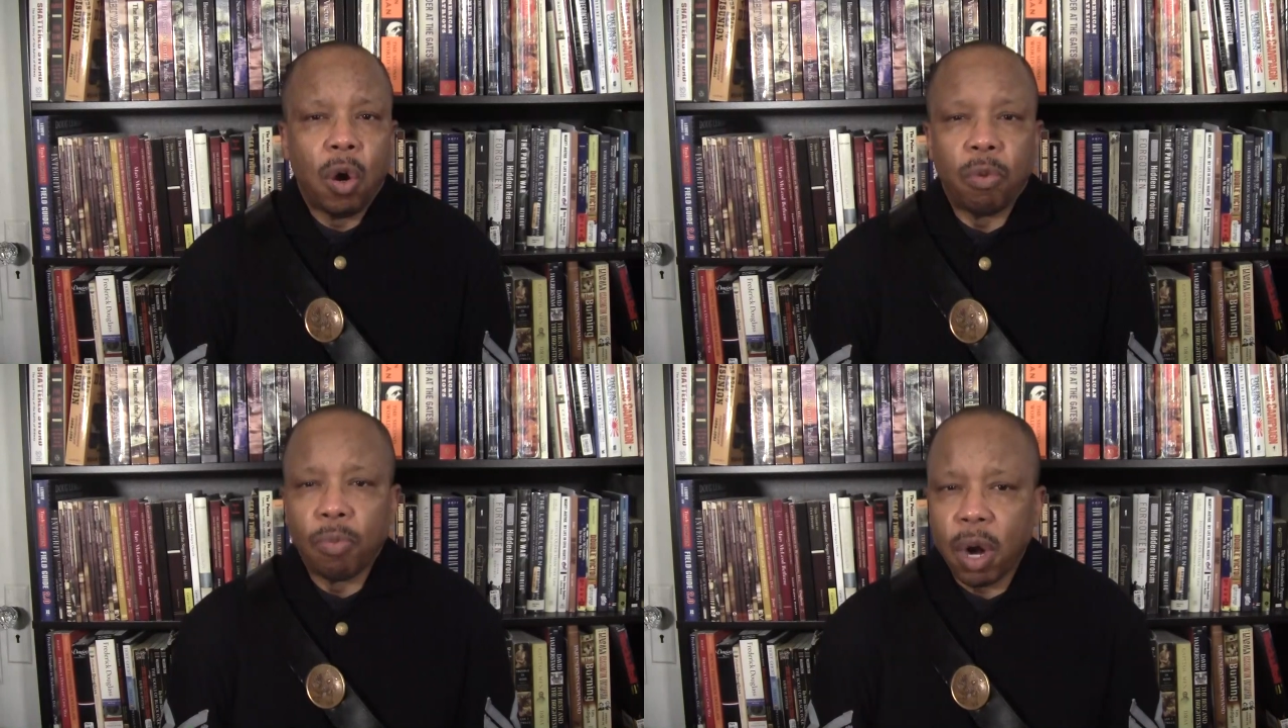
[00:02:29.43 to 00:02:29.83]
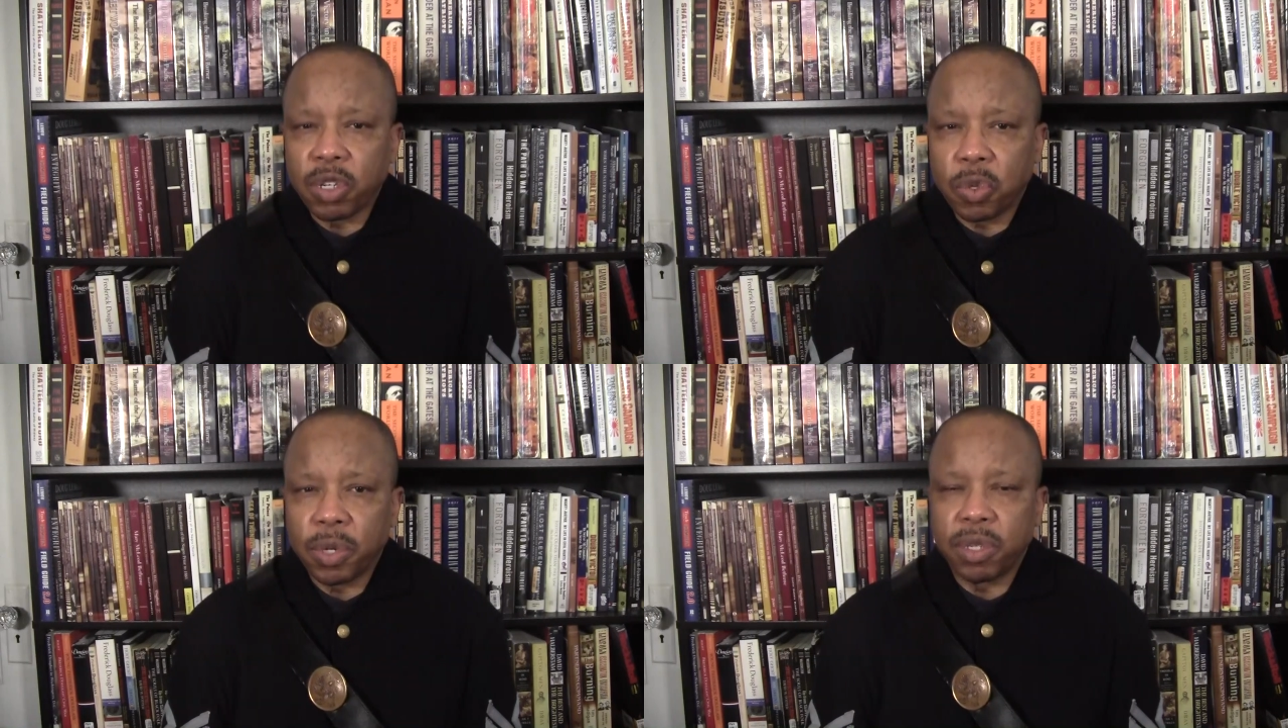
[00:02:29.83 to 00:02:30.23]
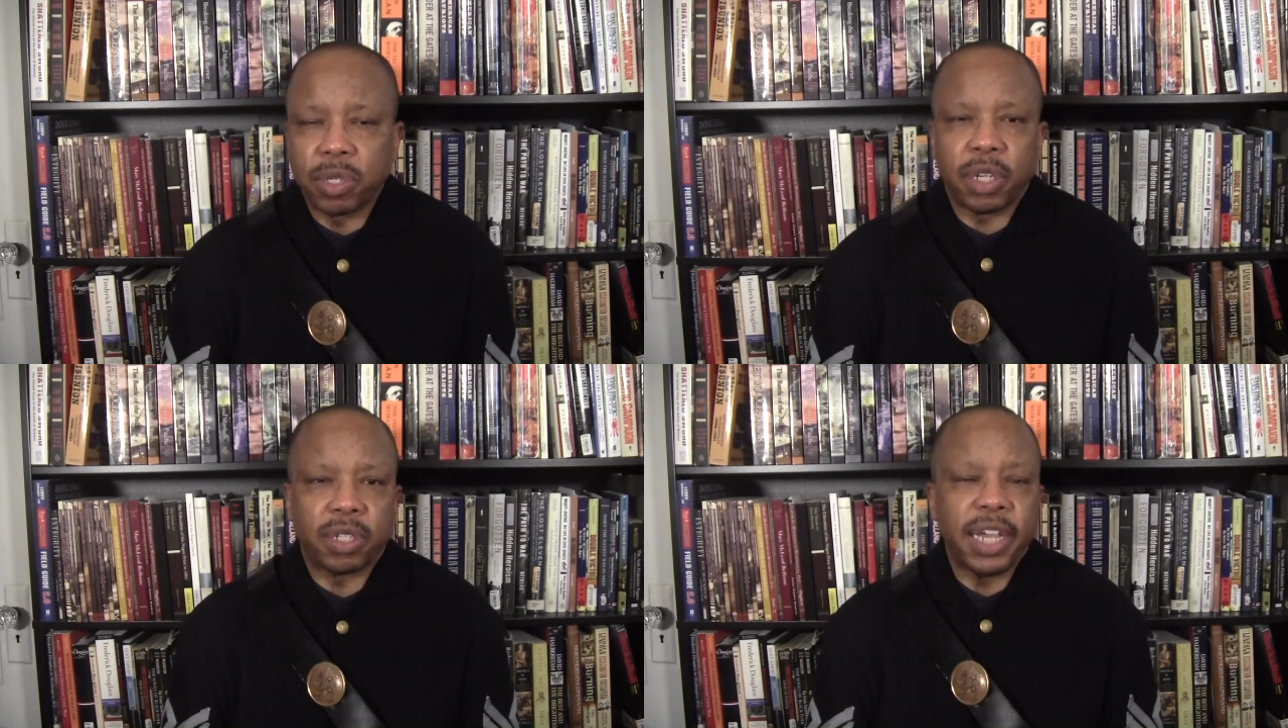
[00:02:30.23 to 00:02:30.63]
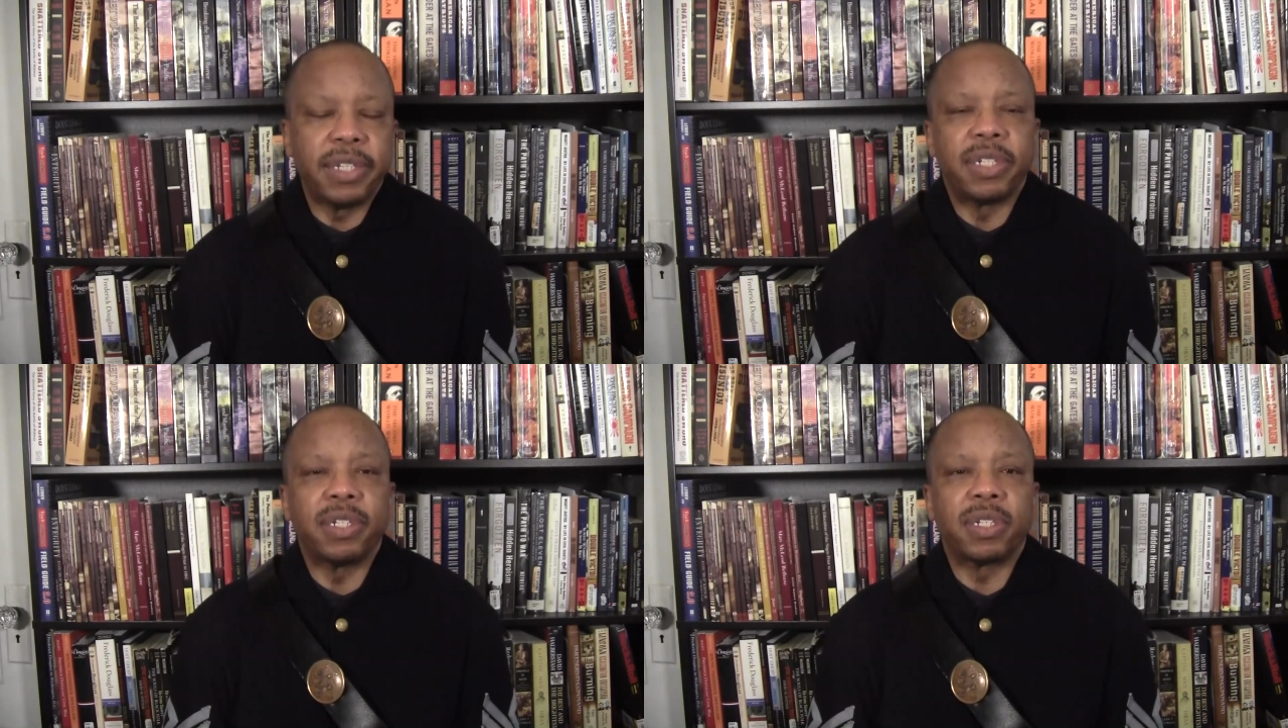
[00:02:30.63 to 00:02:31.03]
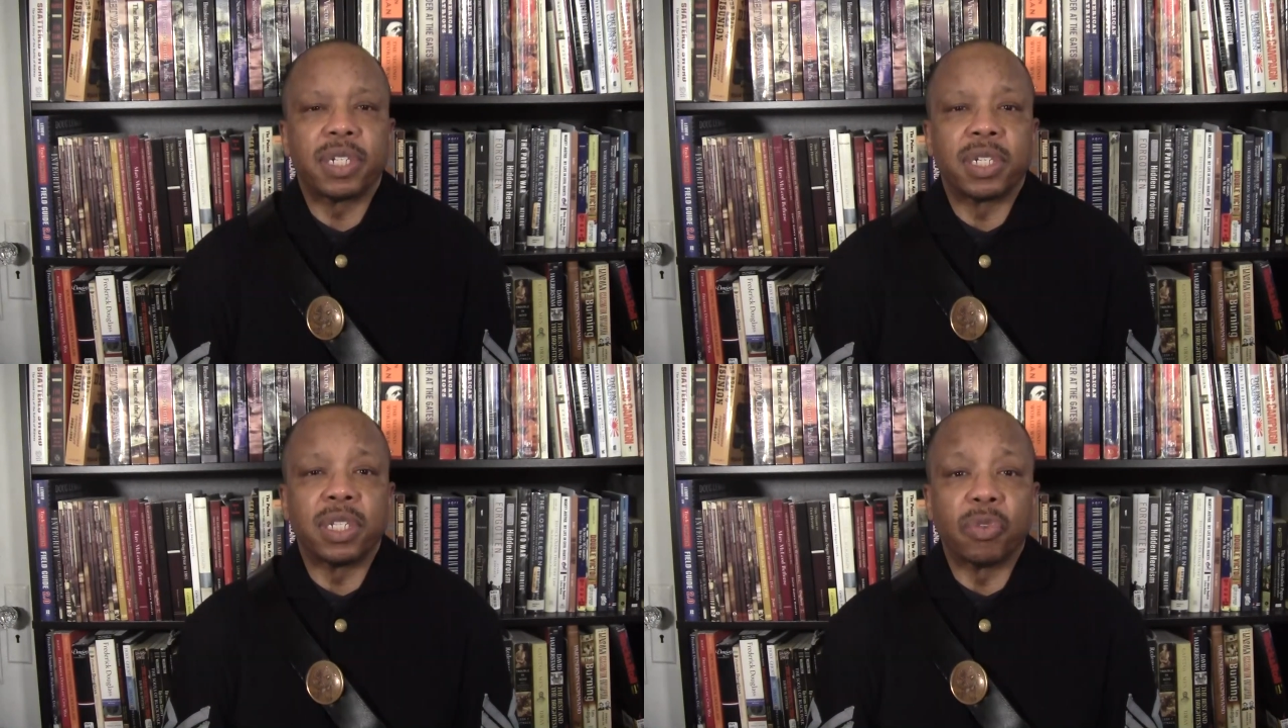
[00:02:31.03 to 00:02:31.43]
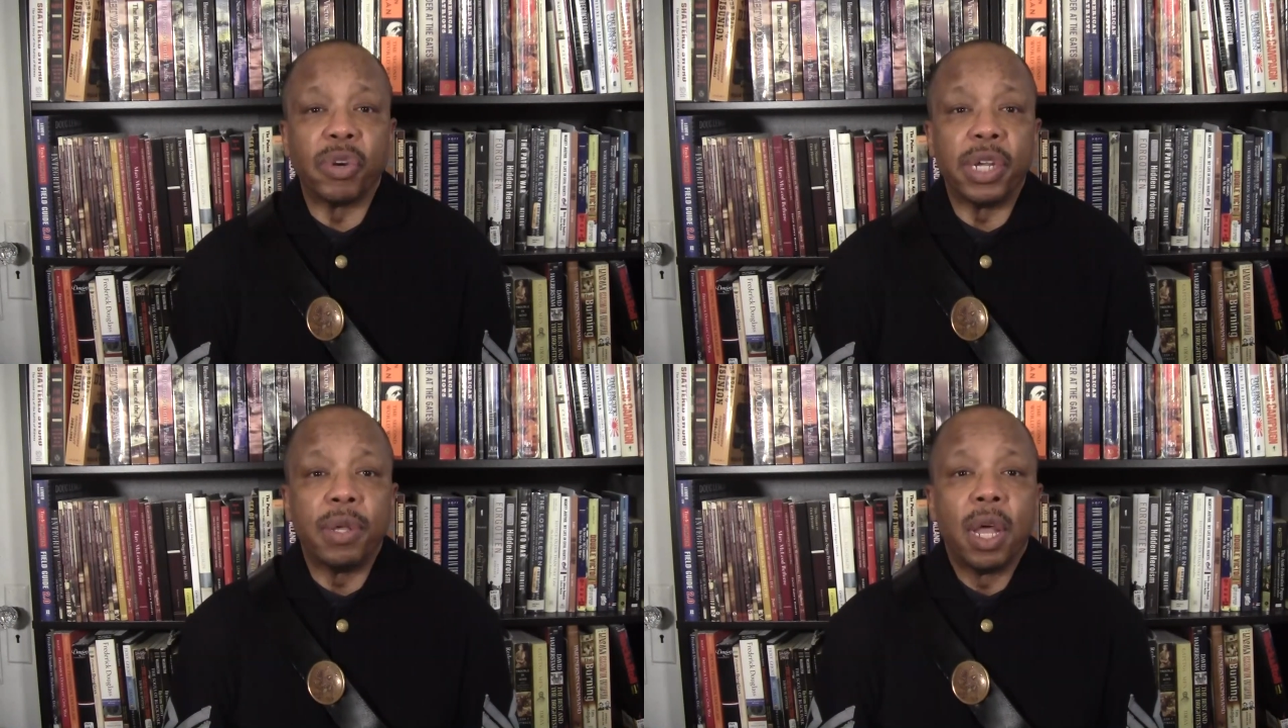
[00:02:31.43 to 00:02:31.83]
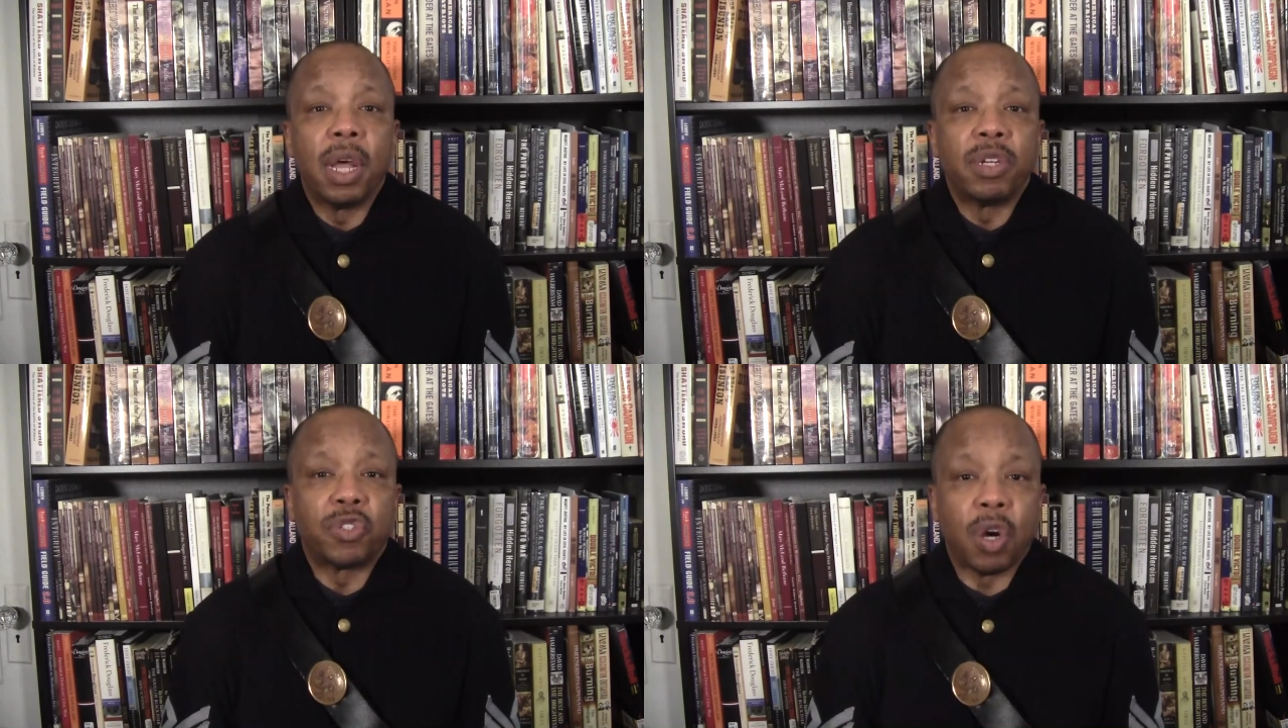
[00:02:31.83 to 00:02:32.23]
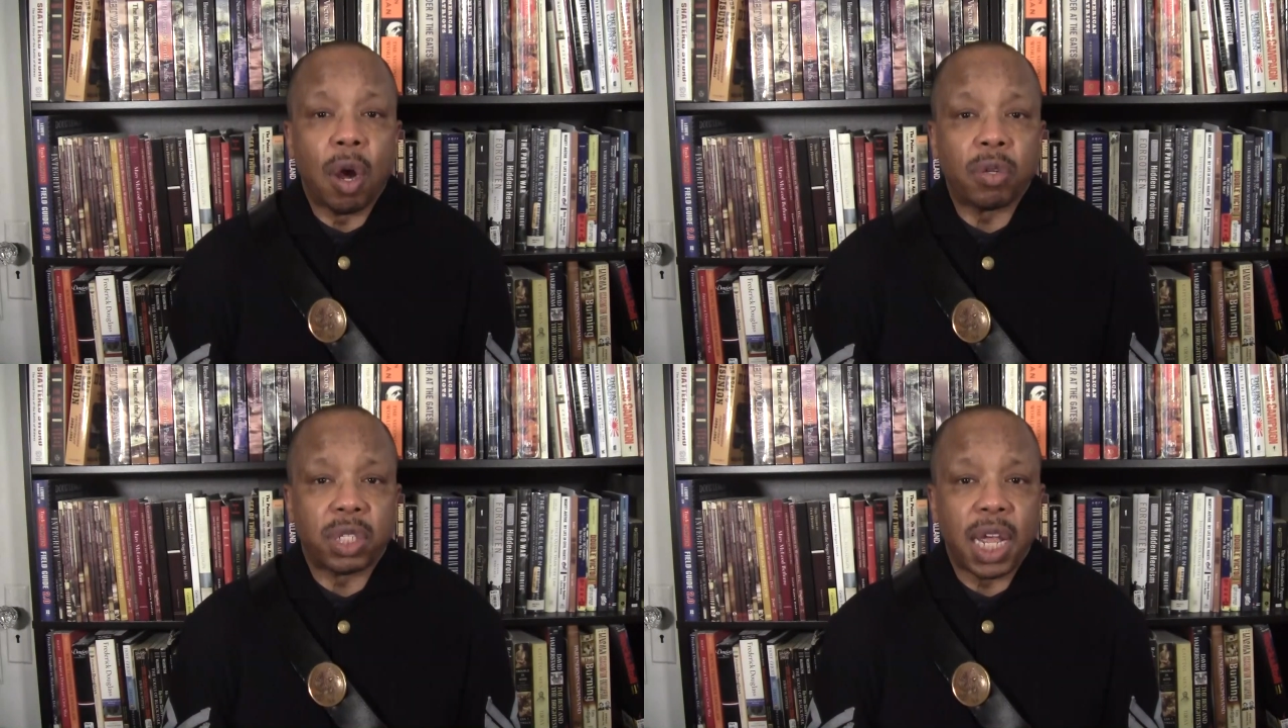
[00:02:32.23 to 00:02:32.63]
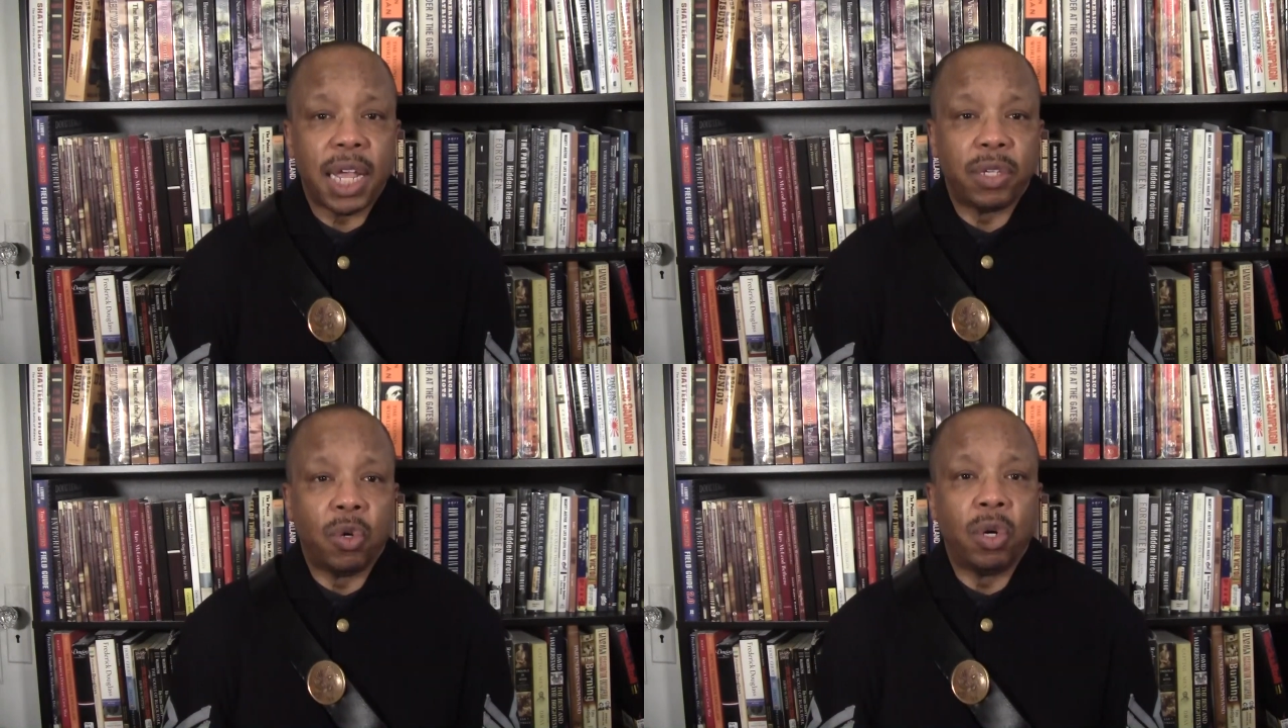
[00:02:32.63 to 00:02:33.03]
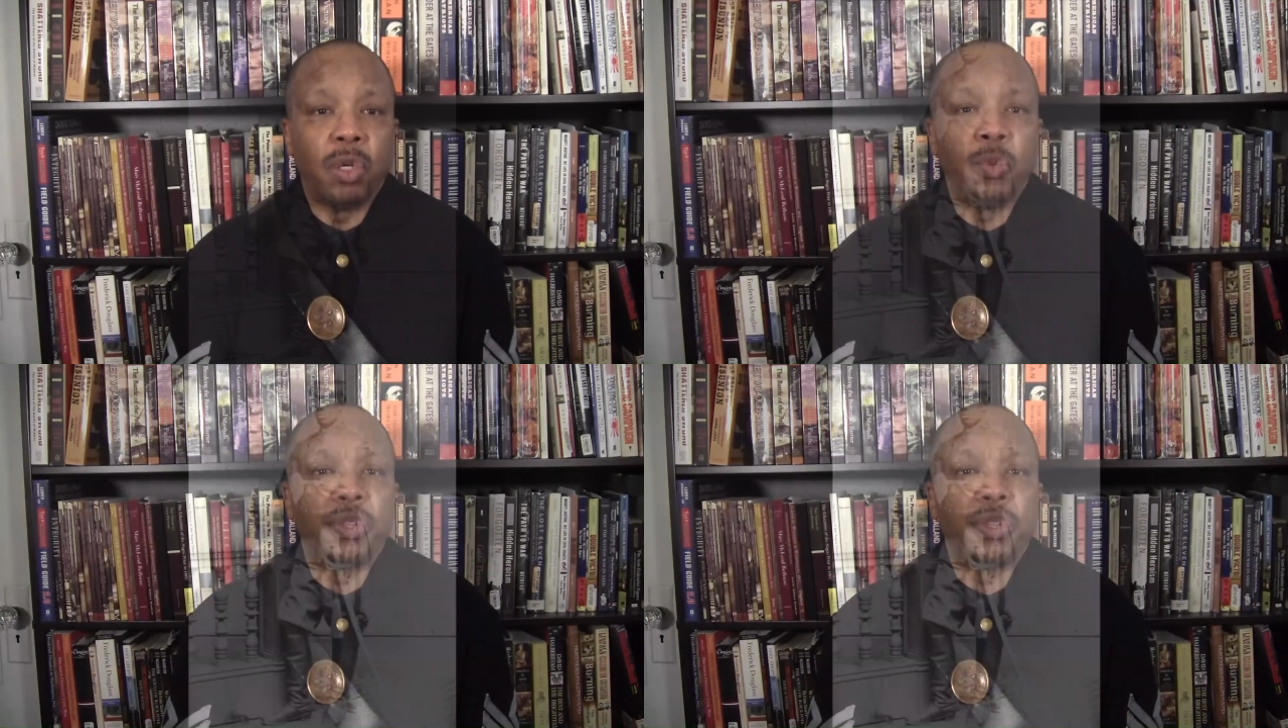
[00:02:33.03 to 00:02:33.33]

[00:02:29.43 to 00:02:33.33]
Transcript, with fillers: on March 26, 1863, Charles signed on